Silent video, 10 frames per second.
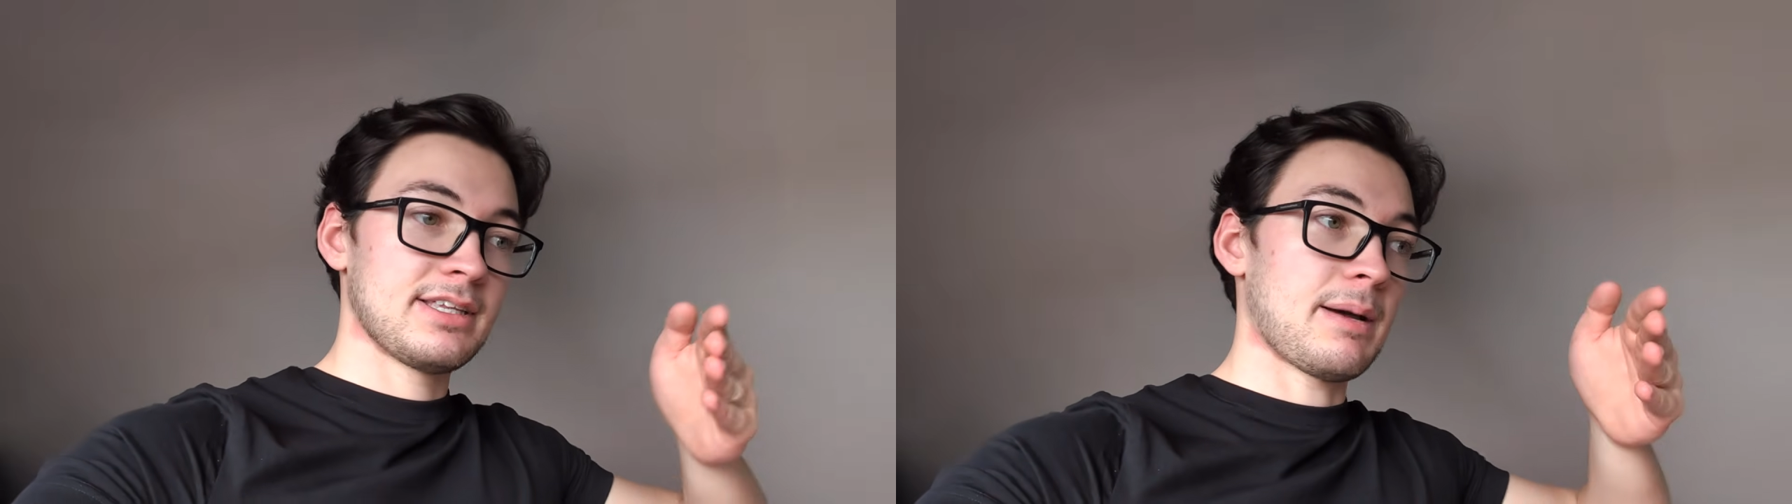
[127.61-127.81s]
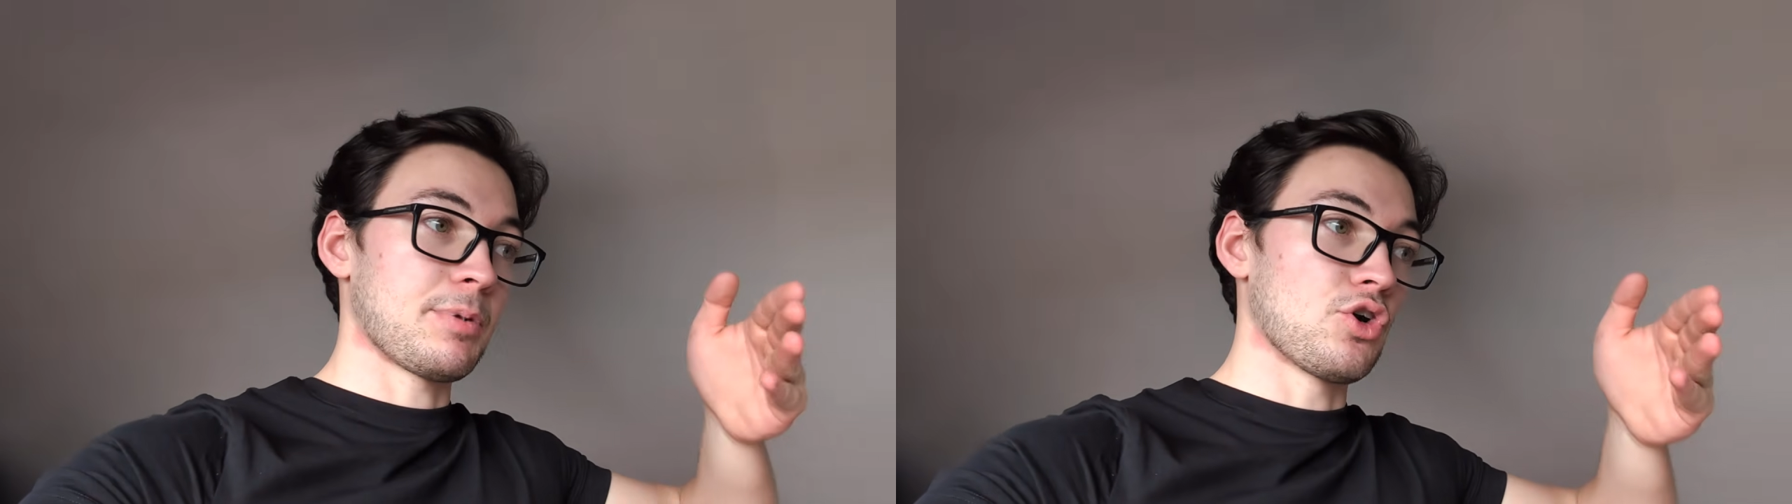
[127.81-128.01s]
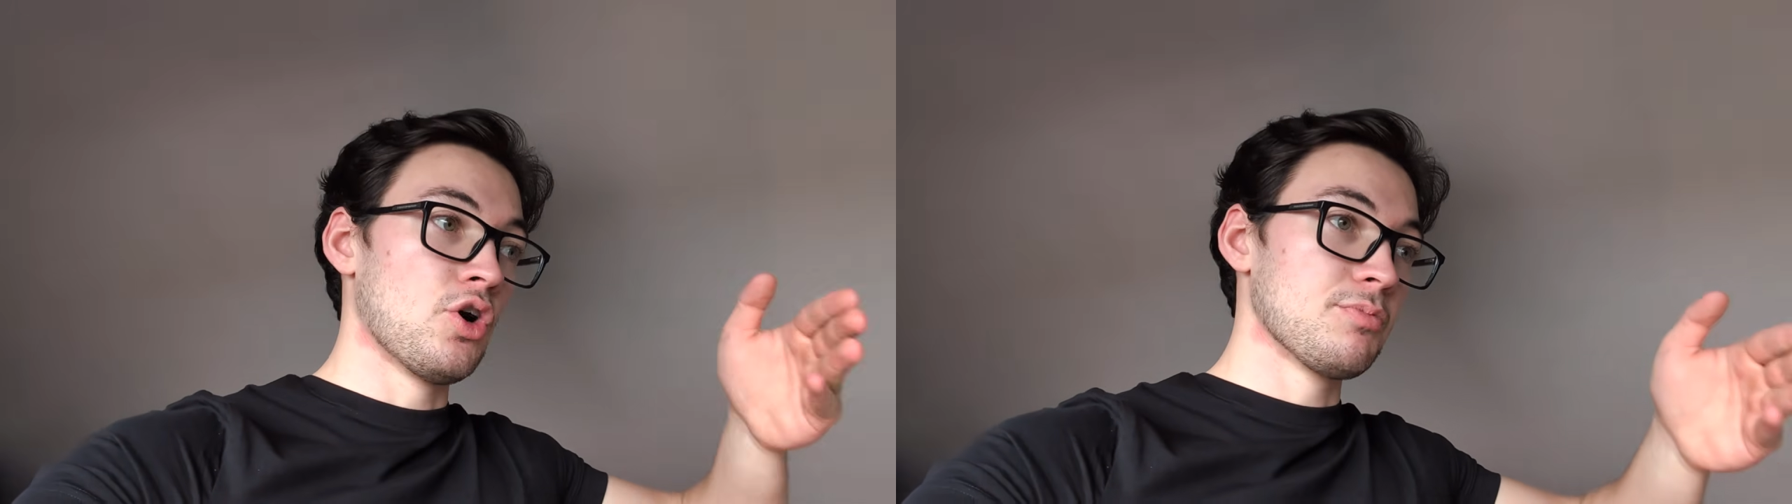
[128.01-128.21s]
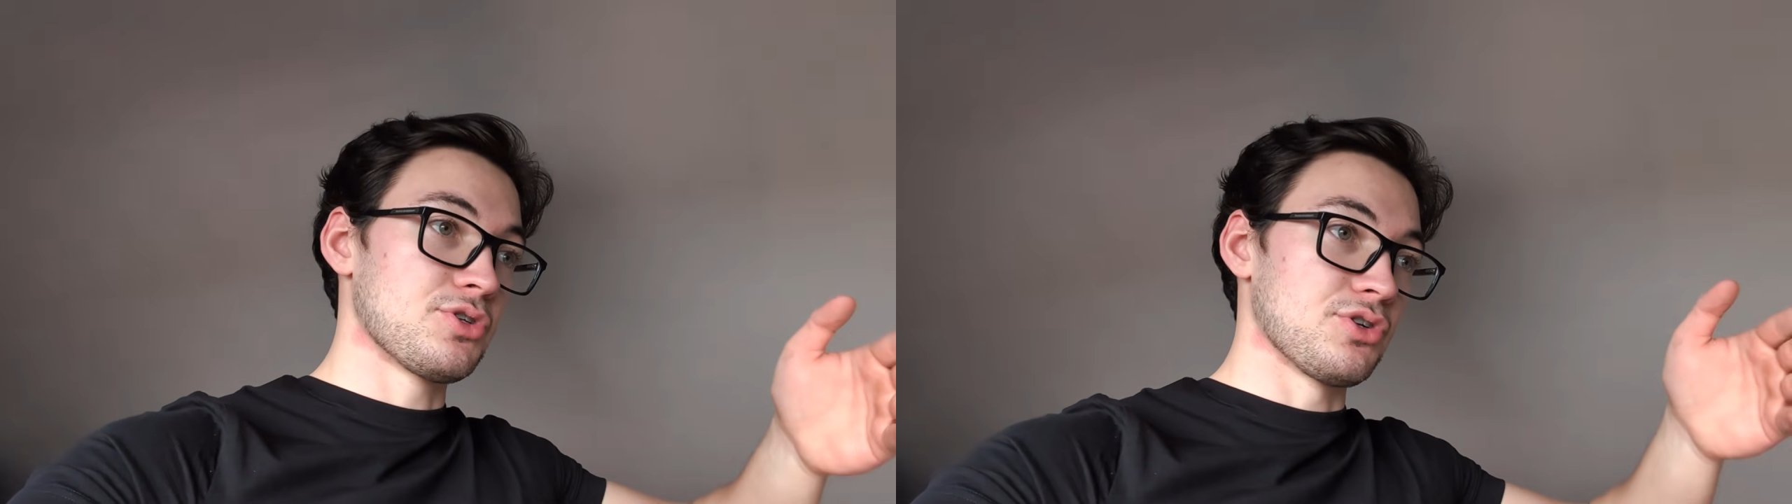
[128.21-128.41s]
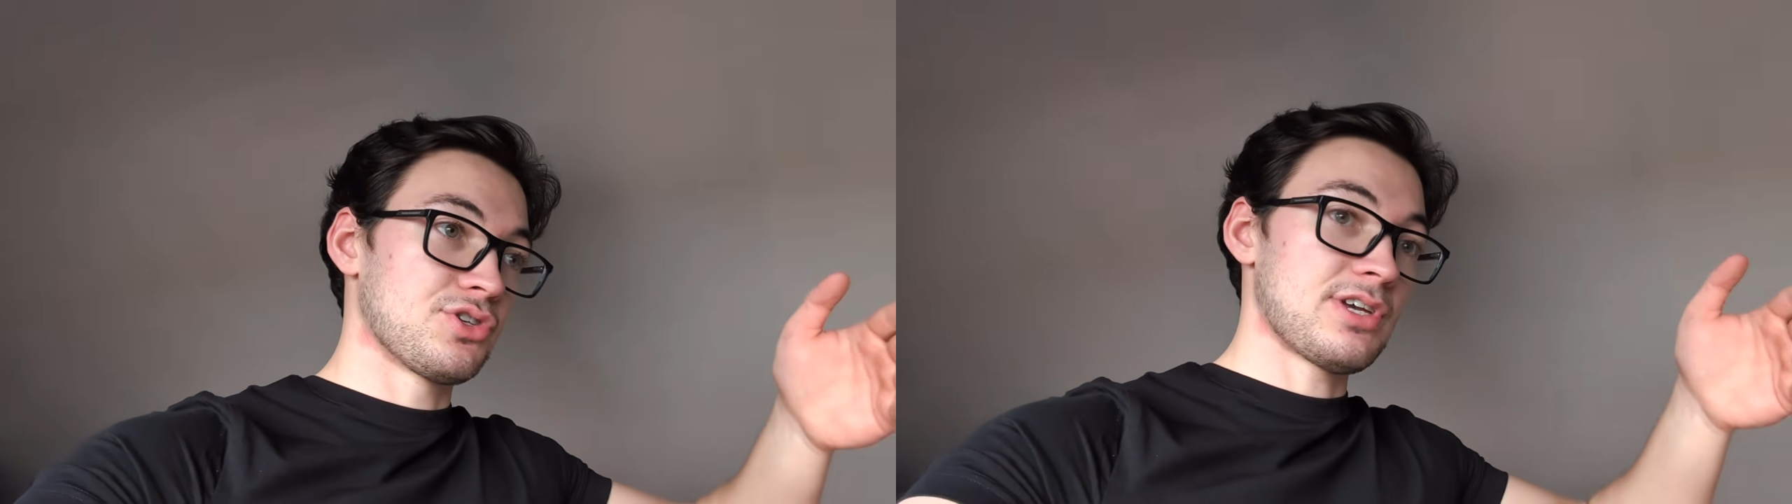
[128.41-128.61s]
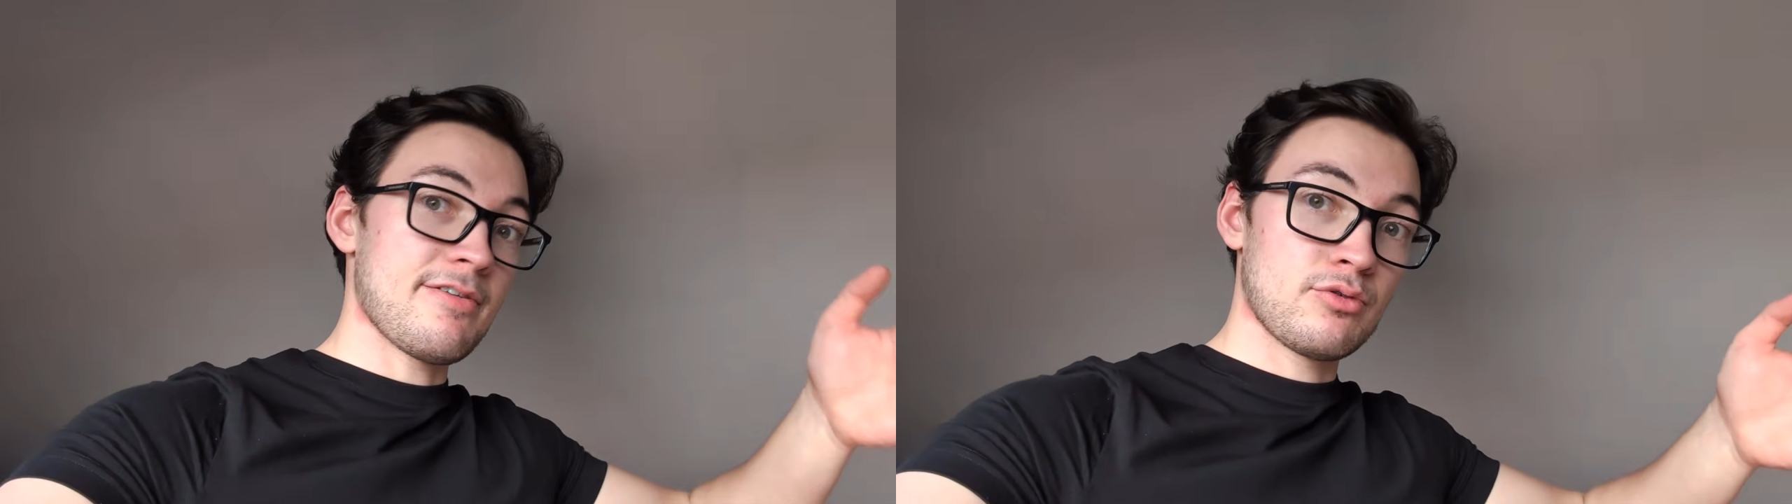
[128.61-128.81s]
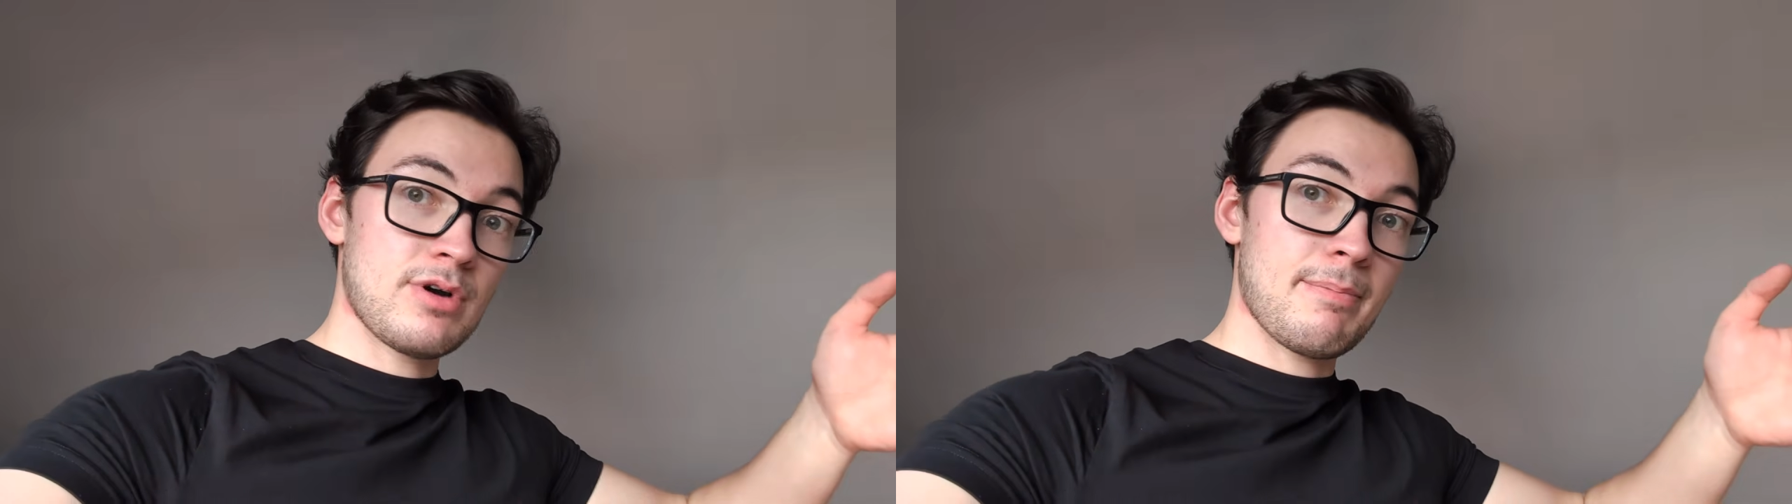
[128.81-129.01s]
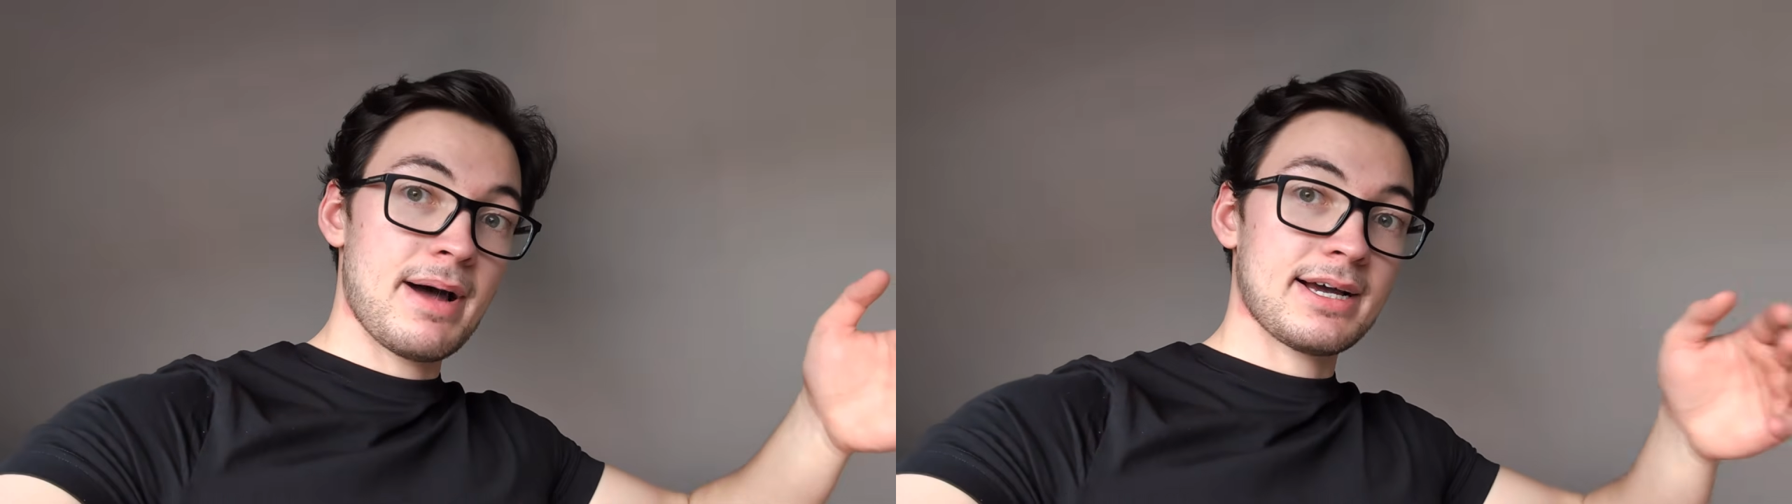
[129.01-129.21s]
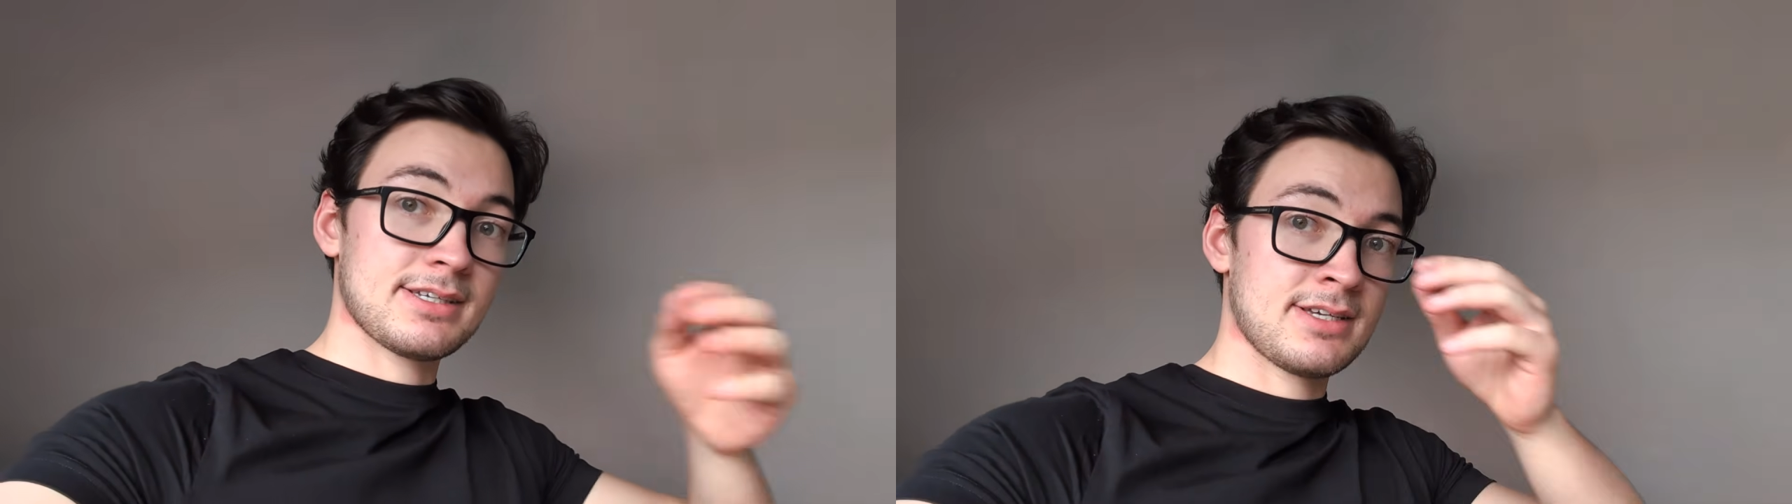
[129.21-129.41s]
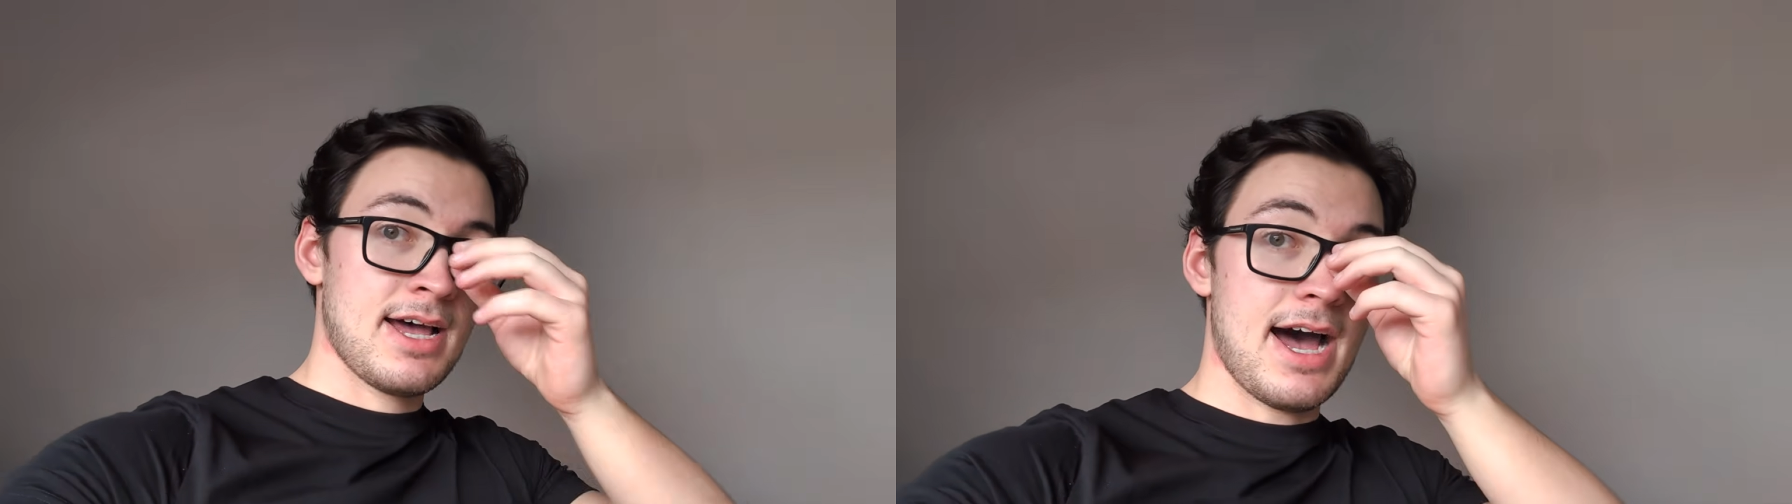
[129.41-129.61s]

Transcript: that becomes your 7 rep max,